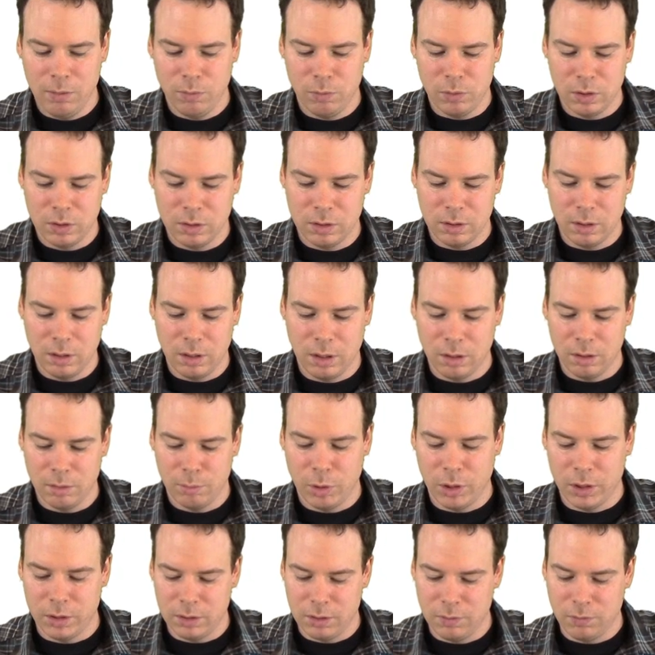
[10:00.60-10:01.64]
which is another
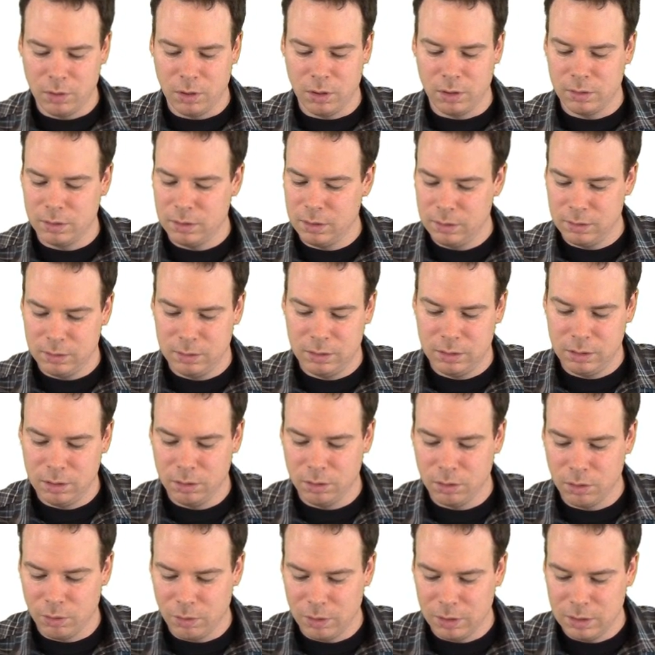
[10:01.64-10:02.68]
positive constant, still
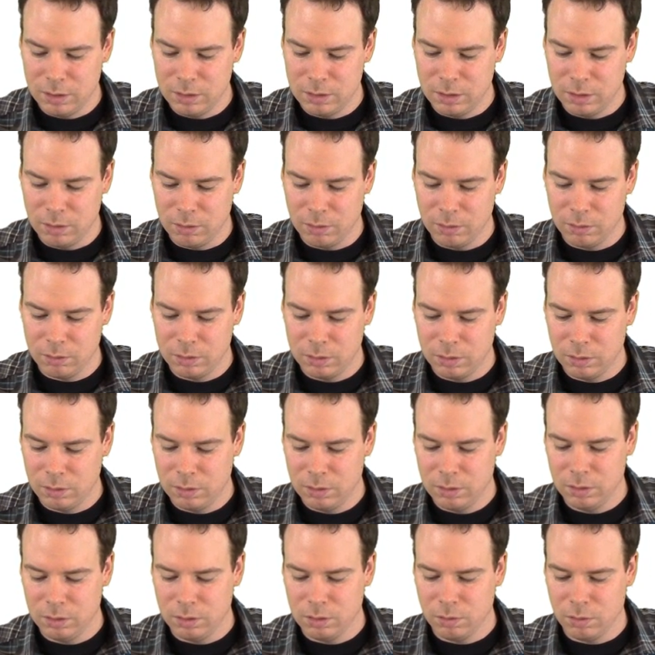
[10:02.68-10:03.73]
going to 0. So
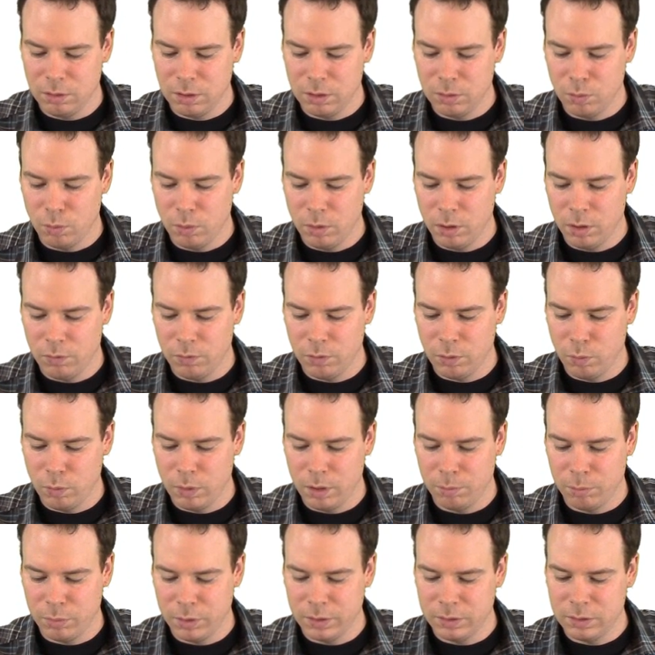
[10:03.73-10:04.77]
this is going to 1 over
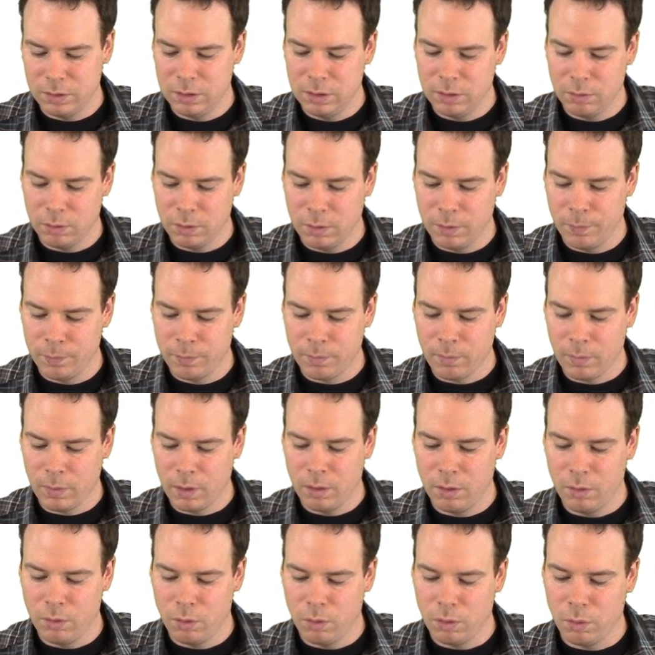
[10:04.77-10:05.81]
1 plus 0,
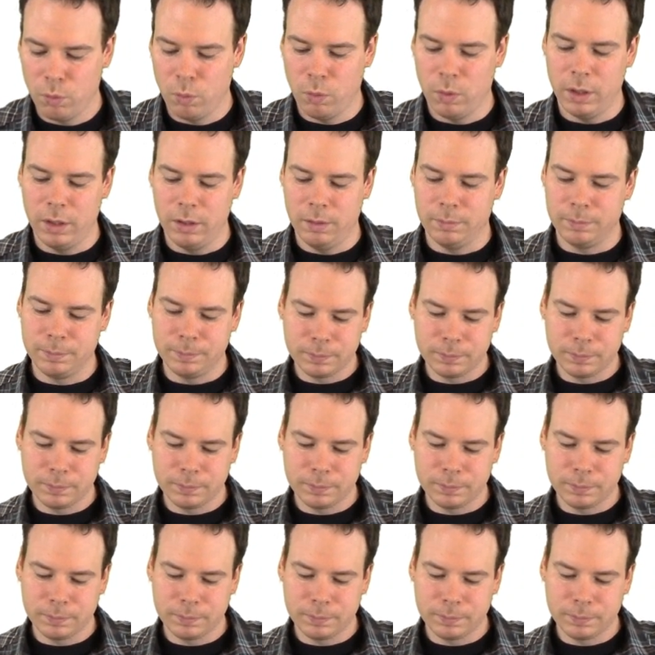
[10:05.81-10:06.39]
or 1.